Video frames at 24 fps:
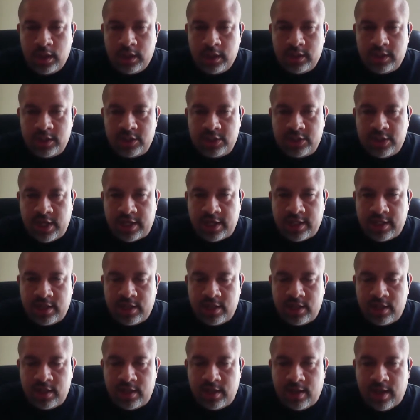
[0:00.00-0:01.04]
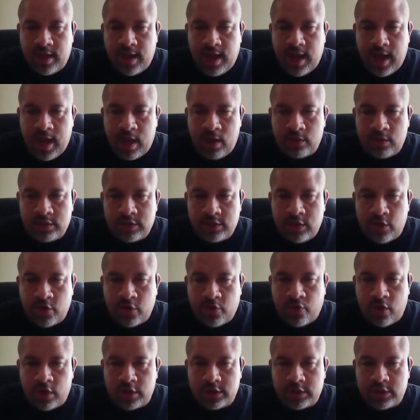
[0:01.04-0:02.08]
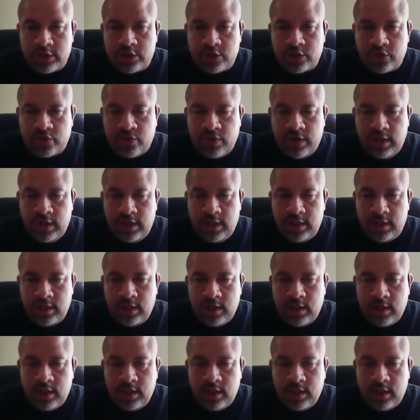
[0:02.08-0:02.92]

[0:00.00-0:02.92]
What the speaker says: to check the house across the street